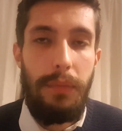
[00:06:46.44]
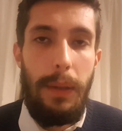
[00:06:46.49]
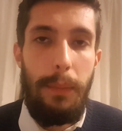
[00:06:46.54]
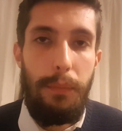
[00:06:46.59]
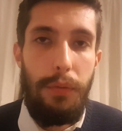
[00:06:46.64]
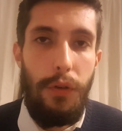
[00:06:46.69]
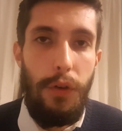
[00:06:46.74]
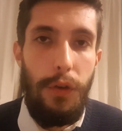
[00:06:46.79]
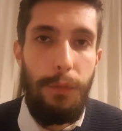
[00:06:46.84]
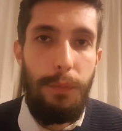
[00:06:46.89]

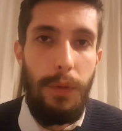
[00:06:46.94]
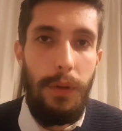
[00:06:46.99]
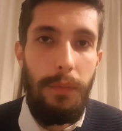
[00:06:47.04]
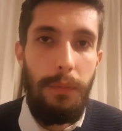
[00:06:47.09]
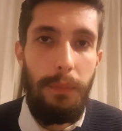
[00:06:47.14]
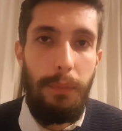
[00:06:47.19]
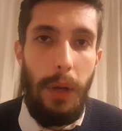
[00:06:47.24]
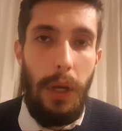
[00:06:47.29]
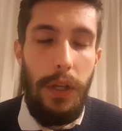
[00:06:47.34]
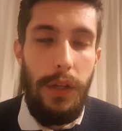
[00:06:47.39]

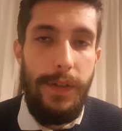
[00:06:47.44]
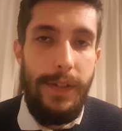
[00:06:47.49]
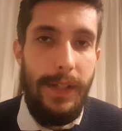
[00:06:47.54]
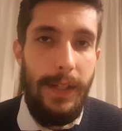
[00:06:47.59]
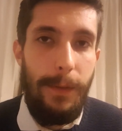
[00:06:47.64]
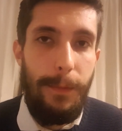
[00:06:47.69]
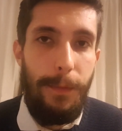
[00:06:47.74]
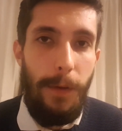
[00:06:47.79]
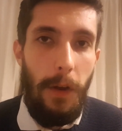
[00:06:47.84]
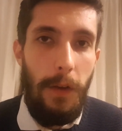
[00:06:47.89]
improvement by
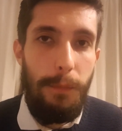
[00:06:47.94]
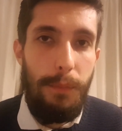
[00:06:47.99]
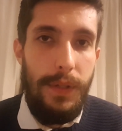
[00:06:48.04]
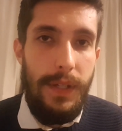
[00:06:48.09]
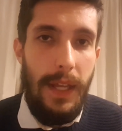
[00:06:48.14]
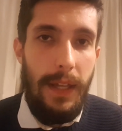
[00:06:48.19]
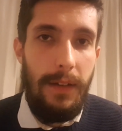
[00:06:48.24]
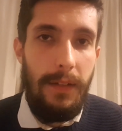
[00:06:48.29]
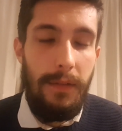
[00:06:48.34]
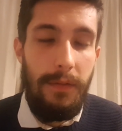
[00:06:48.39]
using the five
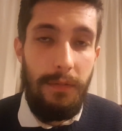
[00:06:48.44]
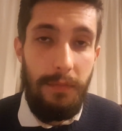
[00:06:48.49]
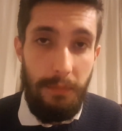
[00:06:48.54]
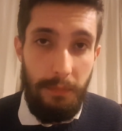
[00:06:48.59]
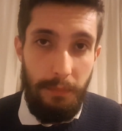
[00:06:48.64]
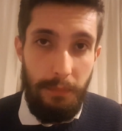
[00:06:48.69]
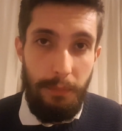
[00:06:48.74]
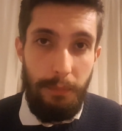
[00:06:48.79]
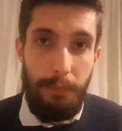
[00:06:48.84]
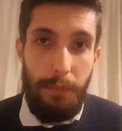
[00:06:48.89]
percent,
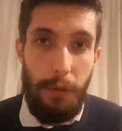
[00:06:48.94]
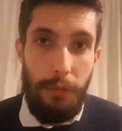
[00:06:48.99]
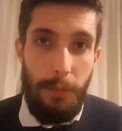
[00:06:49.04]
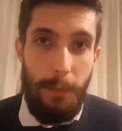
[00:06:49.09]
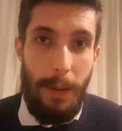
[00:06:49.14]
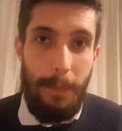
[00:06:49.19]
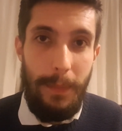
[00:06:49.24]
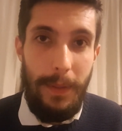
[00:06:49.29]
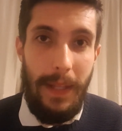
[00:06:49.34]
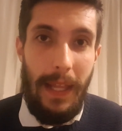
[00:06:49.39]
but
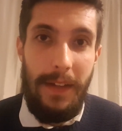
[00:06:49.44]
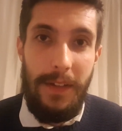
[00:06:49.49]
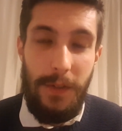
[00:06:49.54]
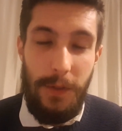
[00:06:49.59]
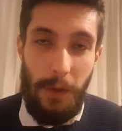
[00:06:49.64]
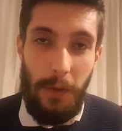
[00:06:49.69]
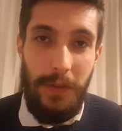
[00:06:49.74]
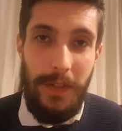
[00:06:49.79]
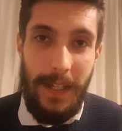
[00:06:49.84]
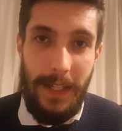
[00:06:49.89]
remember
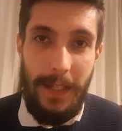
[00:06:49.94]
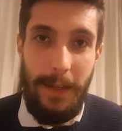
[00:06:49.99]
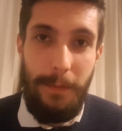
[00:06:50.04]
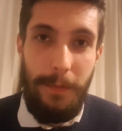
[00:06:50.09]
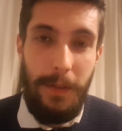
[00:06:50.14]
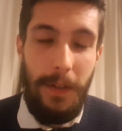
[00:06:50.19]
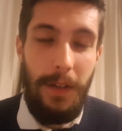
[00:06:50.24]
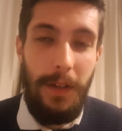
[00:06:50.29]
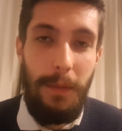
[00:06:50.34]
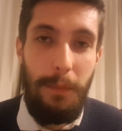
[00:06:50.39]
that's
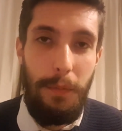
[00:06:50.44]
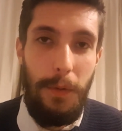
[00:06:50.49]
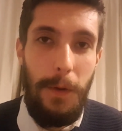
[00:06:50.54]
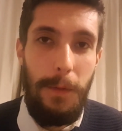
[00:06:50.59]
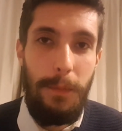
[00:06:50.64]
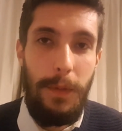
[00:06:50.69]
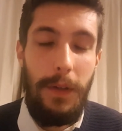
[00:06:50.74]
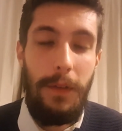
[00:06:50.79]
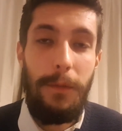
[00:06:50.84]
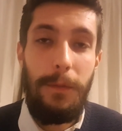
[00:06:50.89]
non-significant
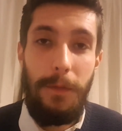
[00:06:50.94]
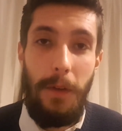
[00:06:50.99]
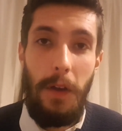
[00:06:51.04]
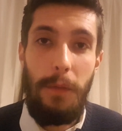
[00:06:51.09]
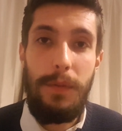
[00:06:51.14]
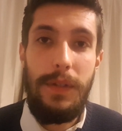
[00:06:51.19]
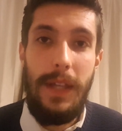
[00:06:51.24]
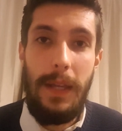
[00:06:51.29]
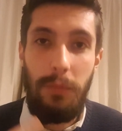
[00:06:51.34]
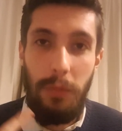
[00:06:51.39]
improvement,
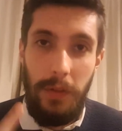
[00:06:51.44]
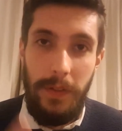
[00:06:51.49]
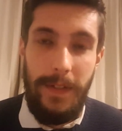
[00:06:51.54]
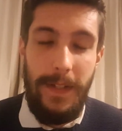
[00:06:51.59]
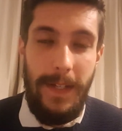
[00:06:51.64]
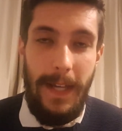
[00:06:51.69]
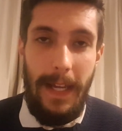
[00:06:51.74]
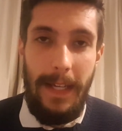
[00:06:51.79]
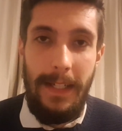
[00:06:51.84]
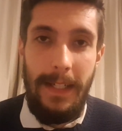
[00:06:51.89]
five percent
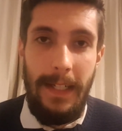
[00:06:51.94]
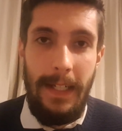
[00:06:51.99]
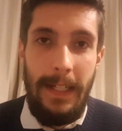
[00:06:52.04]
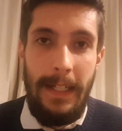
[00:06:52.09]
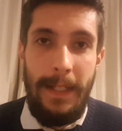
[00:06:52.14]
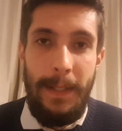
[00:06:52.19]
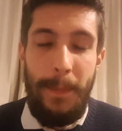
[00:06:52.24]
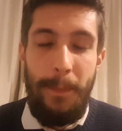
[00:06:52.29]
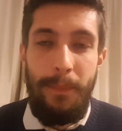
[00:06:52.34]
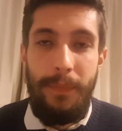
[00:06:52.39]
once a day.
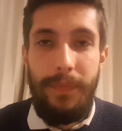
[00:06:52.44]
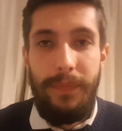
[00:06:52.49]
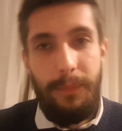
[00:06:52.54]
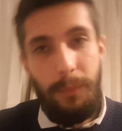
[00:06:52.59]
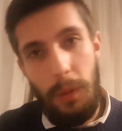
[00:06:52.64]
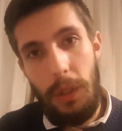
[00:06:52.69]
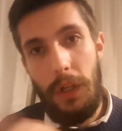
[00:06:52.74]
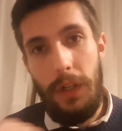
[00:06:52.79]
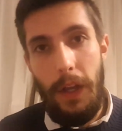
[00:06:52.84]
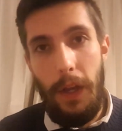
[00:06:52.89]

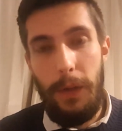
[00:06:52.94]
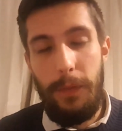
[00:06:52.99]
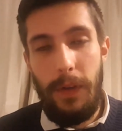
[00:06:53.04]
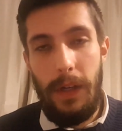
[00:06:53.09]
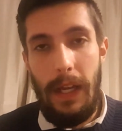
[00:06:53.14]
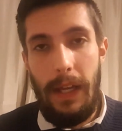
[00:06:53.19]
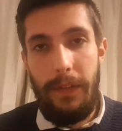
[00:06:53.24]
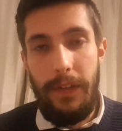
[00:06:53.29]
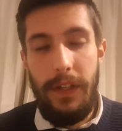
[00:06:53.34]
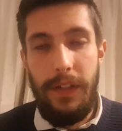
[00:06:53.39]
We look
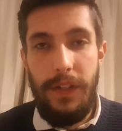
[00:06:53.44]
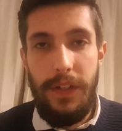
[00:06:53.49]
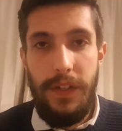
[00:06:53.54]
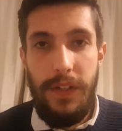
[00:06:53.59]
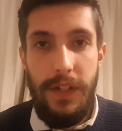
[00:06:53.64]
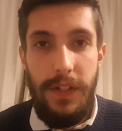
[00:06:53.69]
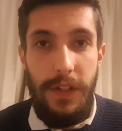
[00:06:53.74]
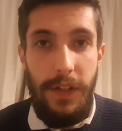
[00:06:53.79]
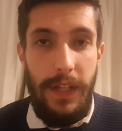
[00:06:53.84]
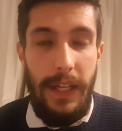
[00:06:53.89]
over at the other
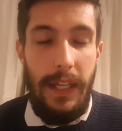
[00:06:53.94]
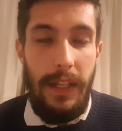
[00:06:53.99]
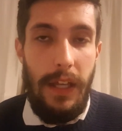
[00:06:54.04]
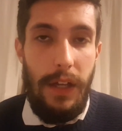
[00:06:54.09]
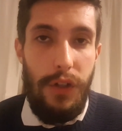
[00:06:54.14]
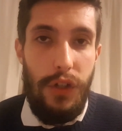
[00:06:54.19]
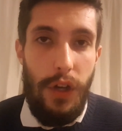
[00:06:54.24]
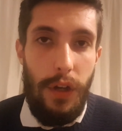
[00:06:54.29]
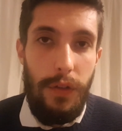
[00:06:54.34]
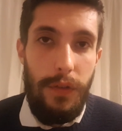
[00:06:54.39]
study
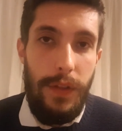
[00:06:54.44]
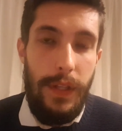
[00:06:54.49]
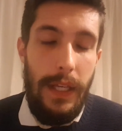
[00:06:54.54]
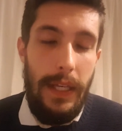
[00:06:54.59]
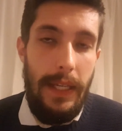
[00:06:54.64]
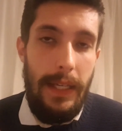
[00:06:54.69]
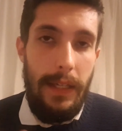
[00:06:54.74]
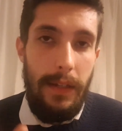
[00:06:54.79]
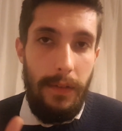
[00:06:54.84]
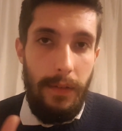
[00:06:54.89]
that showed
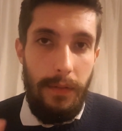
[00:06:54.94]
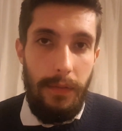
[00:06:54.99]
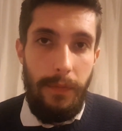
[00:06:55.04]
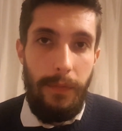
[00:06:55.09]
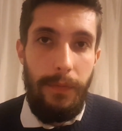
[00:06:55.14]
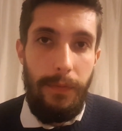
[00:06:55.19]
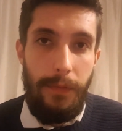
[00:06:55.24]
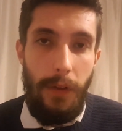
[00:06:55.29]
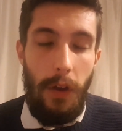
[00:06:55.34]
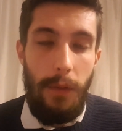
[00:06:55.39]
the
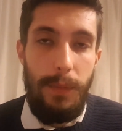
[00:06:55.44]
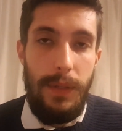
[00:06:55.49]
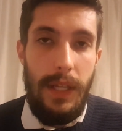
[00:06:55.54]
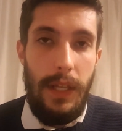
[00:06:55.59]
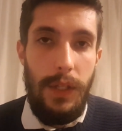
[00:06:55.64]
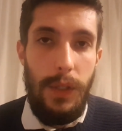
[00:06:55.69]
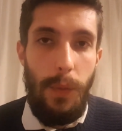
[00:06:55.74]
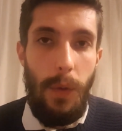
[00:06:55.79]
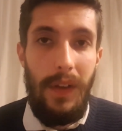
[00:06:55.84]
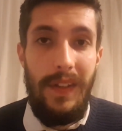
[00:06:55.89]
five
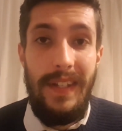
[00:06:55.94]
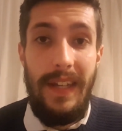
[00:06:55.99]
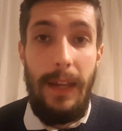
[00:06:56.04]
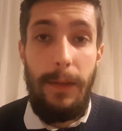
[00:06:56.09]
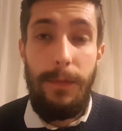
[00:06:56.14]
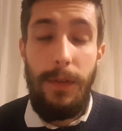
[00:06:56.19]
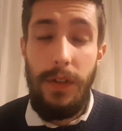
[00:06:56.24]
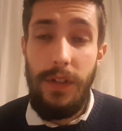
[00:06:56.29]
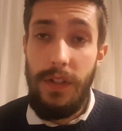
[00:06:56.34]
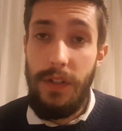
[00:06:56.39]
percent twice a
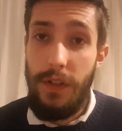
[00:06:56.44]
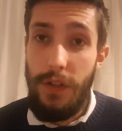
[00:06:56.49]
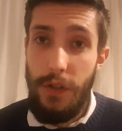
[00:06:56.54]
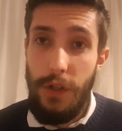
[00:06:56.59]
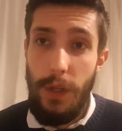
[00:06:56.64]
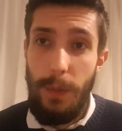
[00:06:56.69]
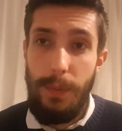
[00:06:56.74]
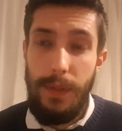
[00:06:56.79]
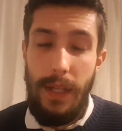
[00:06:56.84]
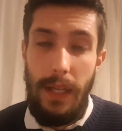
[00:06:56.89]
day versus the
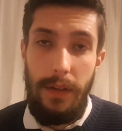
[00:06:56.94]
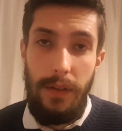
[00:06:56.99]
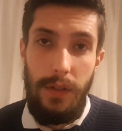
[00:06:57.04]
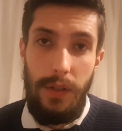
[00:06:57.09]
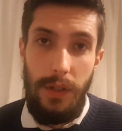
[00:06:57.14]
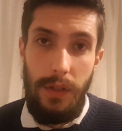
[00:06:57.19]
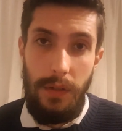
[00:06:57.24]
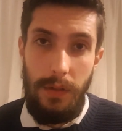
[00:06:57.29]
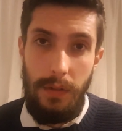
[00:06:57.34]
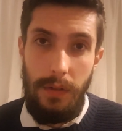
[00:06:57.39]
two percent
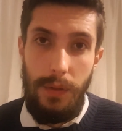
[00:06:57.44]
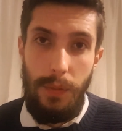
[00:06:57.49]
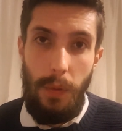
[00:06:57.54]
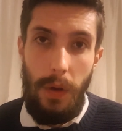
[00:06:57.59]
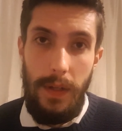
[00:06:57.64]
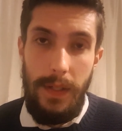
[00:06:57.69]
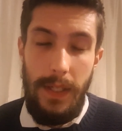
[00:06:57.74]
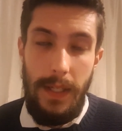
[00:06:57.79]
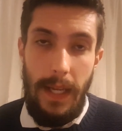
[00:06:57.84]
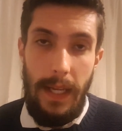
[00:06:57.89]

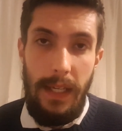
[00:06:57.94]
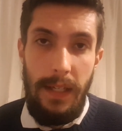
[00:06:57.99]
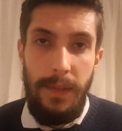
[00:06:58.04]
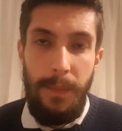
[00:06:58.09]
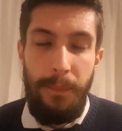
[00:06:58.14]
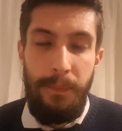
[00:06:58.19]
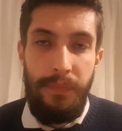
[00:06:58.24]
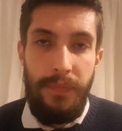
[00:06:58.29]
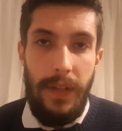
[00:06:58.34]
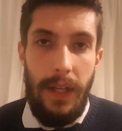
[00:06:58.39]
twice a day,
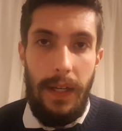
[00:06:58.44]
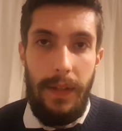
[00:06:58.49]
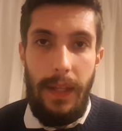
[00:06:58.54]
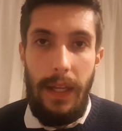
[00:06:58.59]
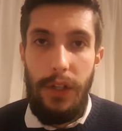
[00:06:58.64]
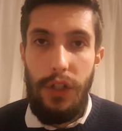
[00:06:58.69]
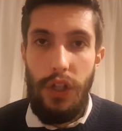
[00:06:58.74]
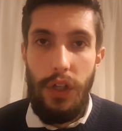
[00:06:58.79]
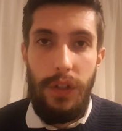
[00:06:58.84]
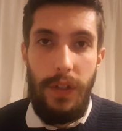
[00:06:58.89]
and
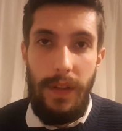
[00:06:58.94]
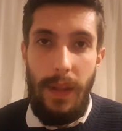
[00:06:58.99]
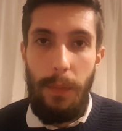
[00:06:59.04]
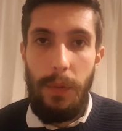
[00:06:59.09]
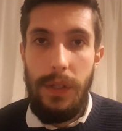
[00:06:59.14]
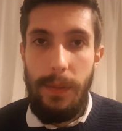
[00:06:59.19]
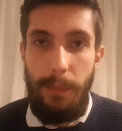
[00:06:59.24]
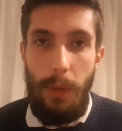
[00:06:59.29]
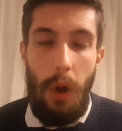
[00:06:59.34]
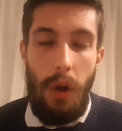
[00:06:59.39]
that showed that there
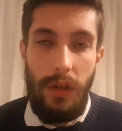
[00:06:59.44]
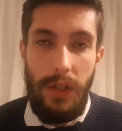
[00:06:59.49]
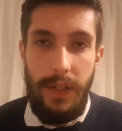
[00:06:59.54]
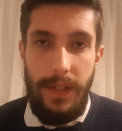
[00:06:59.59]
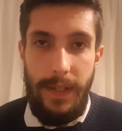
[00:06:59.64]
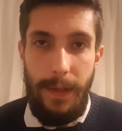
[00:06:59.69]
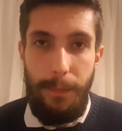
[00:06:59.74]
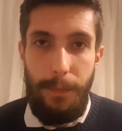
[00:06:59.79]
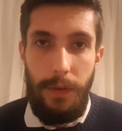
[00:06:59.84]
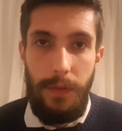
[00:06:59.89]
was a
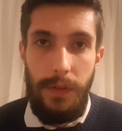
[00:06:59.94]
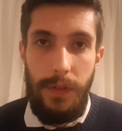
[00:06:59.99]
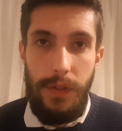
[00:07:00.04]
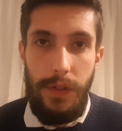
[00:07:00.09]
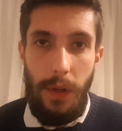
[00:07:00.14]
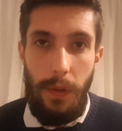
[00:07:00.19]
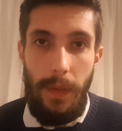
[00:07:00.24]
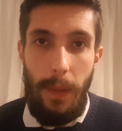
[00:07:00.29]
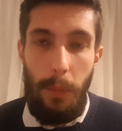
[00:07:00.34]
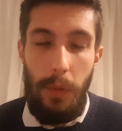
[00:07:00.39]
marked difference,
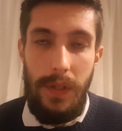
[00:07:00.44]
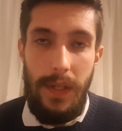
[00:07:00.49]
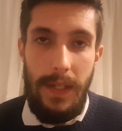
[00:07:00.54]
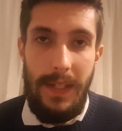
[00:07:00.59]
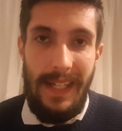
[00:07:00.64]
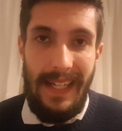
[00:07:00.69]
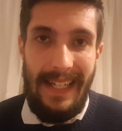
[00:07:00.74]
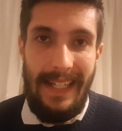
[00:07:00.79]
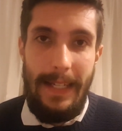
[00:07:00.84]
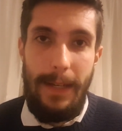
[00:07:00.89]
so there was
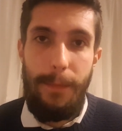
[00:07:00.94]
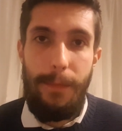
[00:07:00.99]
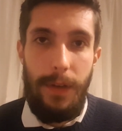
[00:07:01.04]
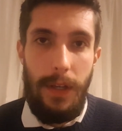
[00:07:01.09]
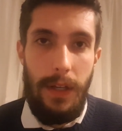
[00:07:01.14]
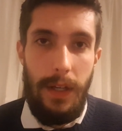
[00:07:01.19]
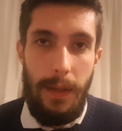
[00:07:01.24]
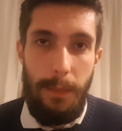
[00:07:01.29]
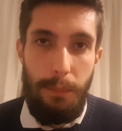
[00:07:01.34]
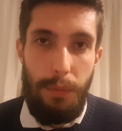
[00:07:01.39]
a
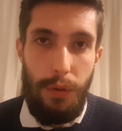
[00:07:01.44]
significant